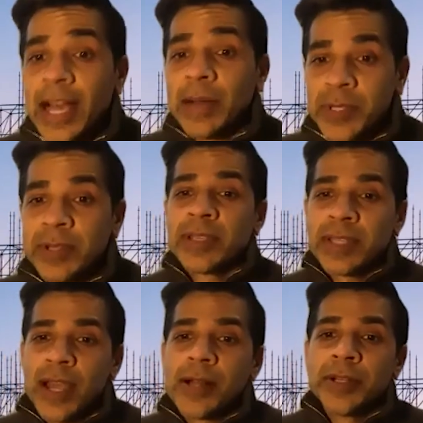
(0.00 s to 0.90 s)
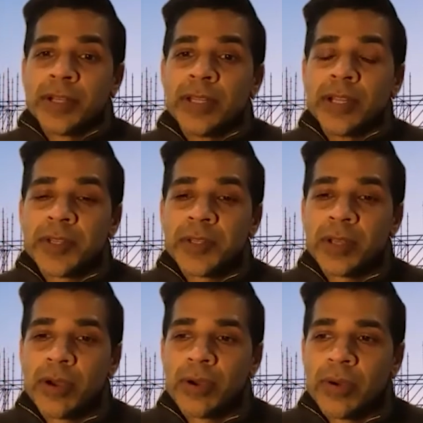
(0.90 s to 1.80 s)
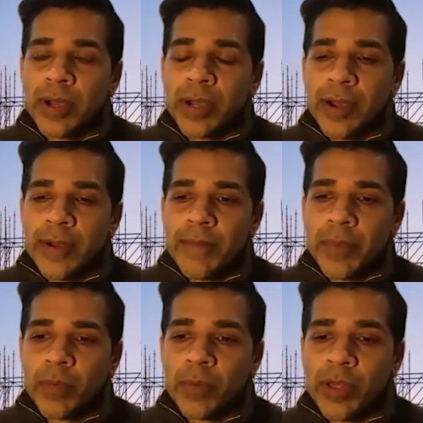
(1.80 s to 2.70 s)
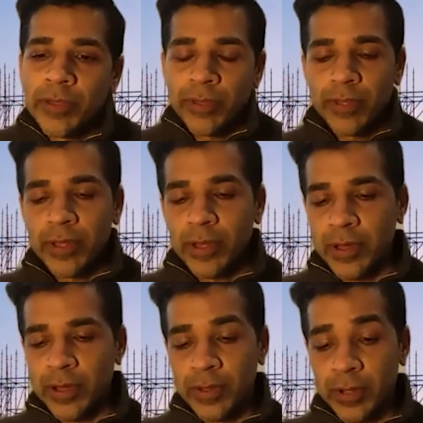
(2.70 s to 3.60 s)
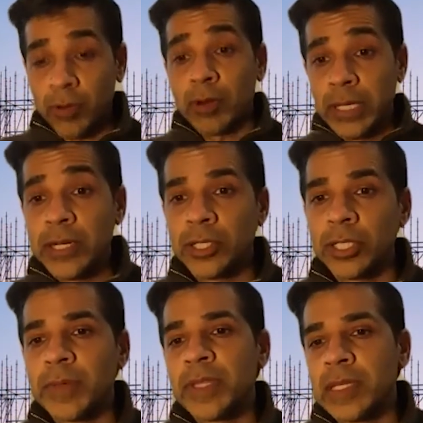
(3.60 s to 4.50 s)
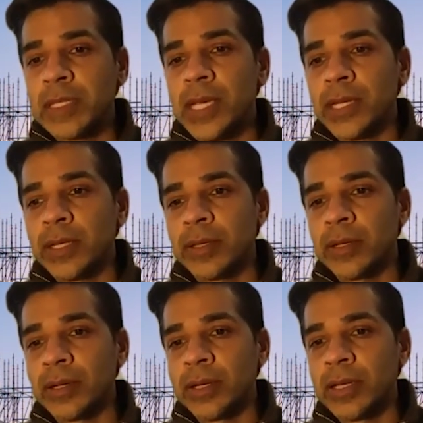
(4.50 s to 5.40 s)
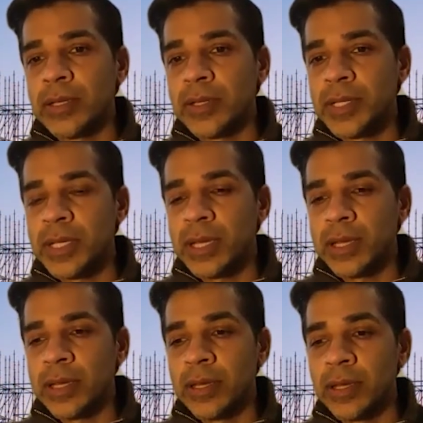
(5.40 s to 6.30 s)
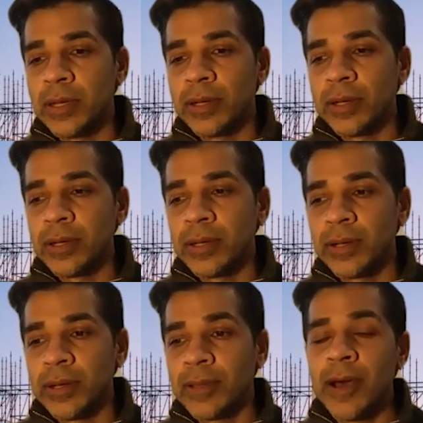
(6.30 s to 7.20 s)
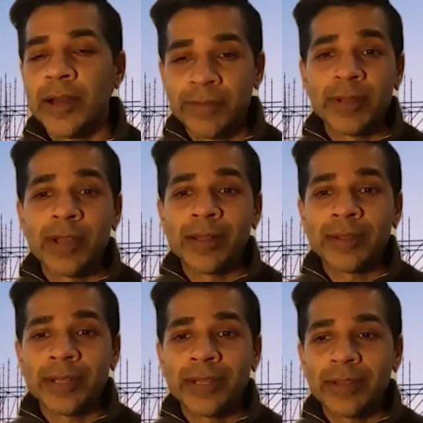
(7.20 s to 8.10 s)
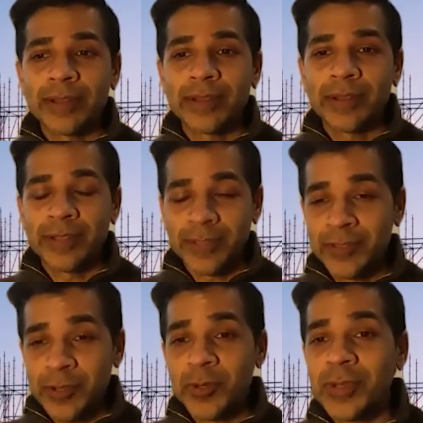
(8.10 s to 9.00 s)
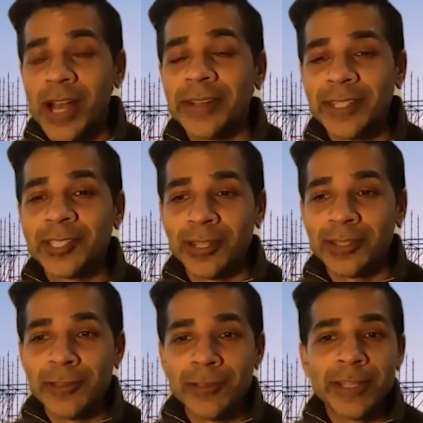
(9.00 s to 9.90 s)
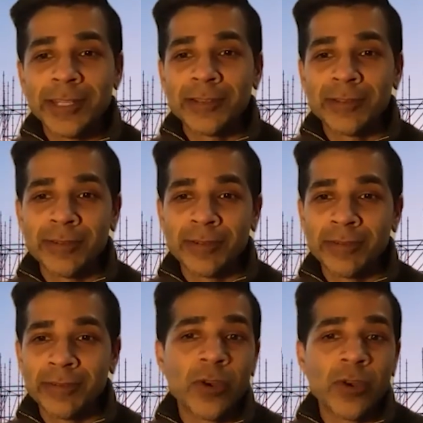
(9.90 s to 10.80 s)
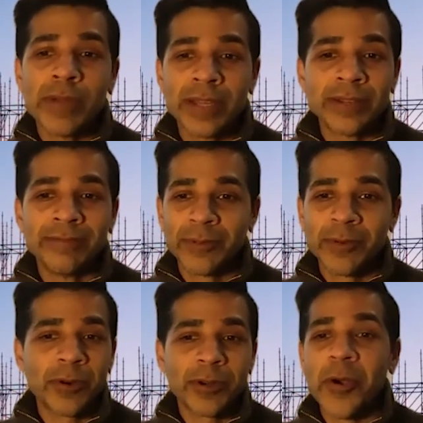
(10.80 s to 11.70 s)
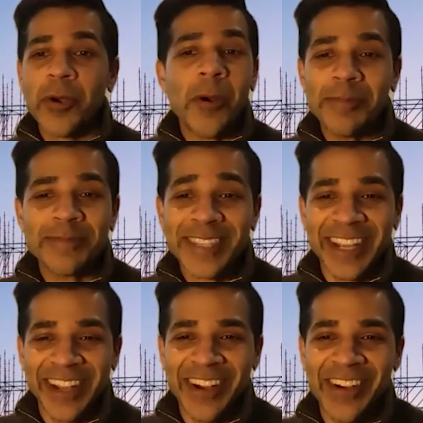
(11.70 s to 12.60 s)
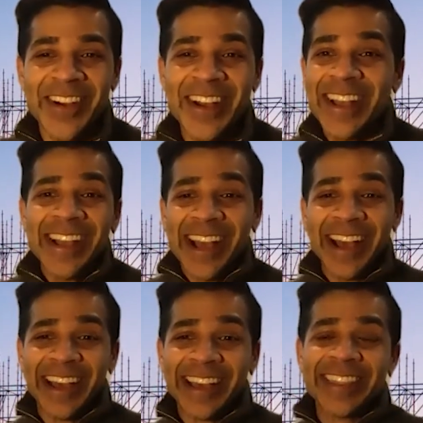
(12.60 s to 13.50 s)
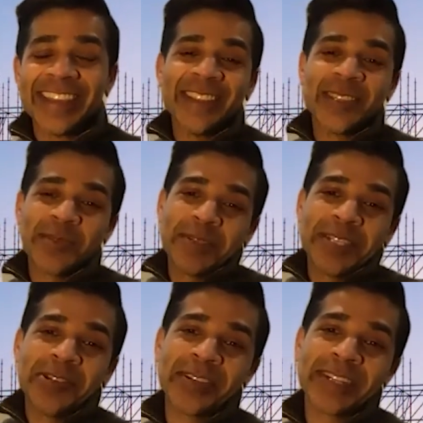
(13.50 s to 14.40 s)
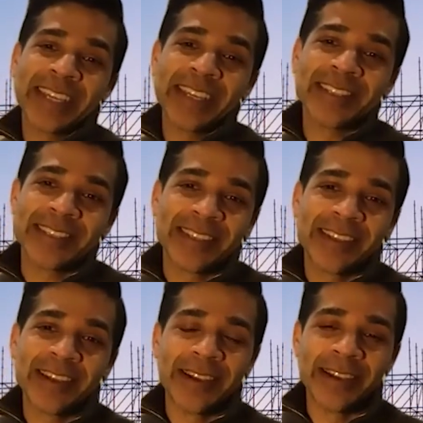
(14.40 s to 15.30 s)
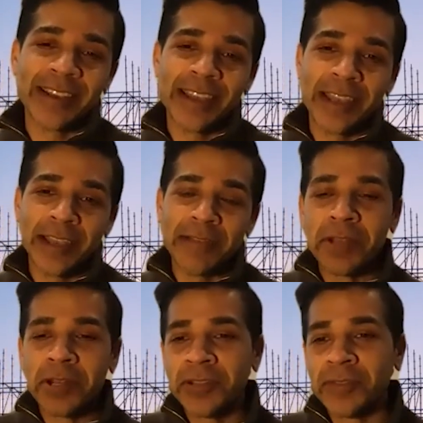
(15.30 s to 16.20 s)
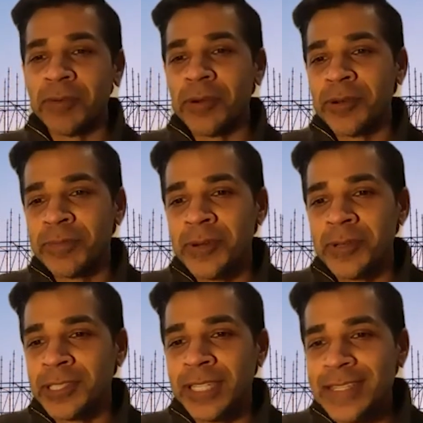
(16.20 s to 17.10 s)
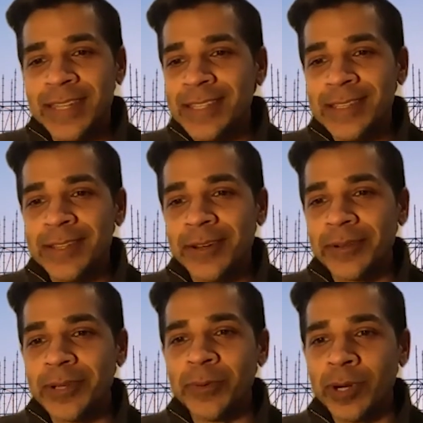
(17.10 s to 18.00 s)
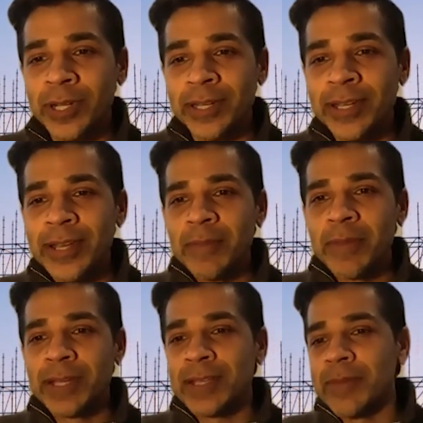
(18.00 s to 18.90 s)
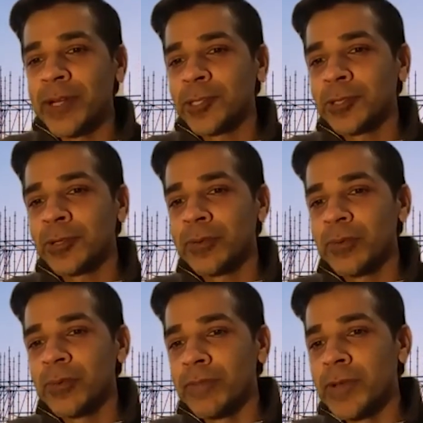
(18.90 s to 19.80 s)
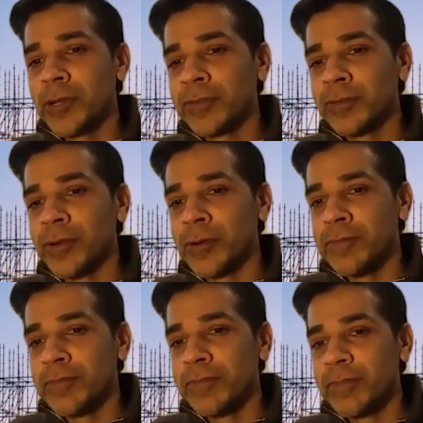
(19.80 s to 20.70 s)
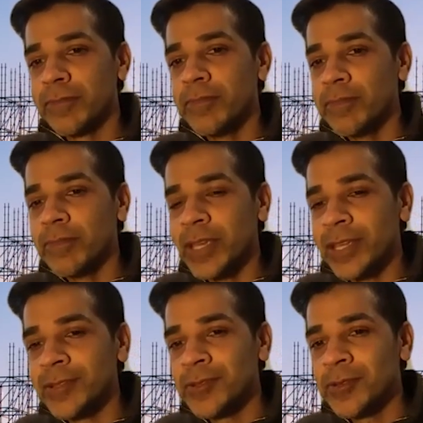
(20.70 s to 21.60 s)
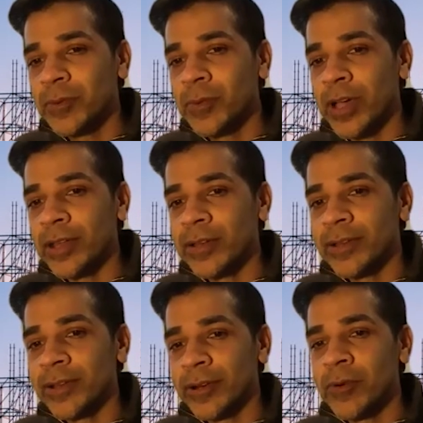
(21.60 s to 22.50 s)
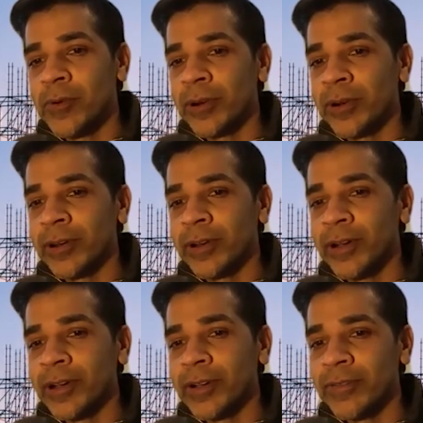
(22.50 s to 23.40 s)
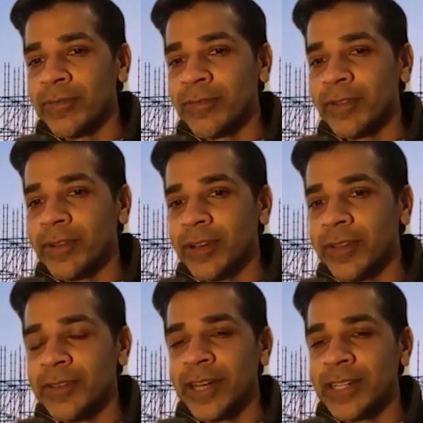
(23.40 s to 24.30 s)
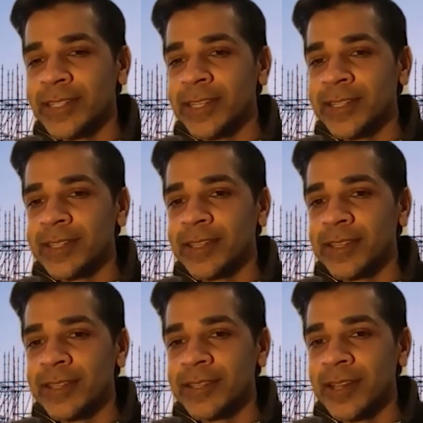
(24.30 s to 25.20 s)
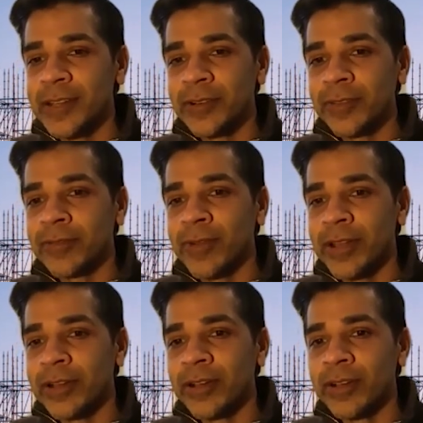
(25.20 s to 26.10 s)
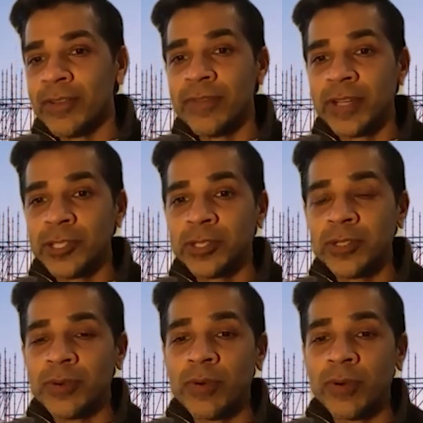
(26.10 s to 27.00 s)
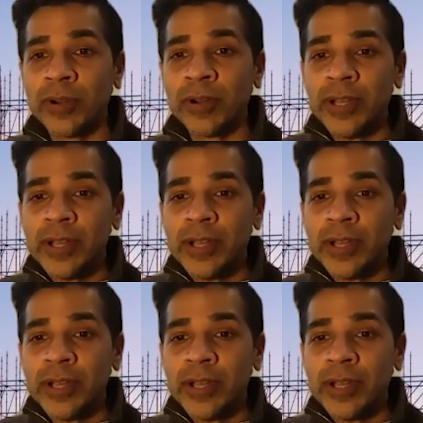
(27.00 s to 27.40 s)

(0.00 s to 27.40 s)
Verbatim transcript: absolutely this calendar year. So with the current leadership in the Senate, there is a lot of reality. There's a reality check that you need to go big or go home. So I think in this particular case, a middle of the road approach doesn't necessarily work, because I'm not sure what middle of the road means when a quarter of the United States is under threat of eviction or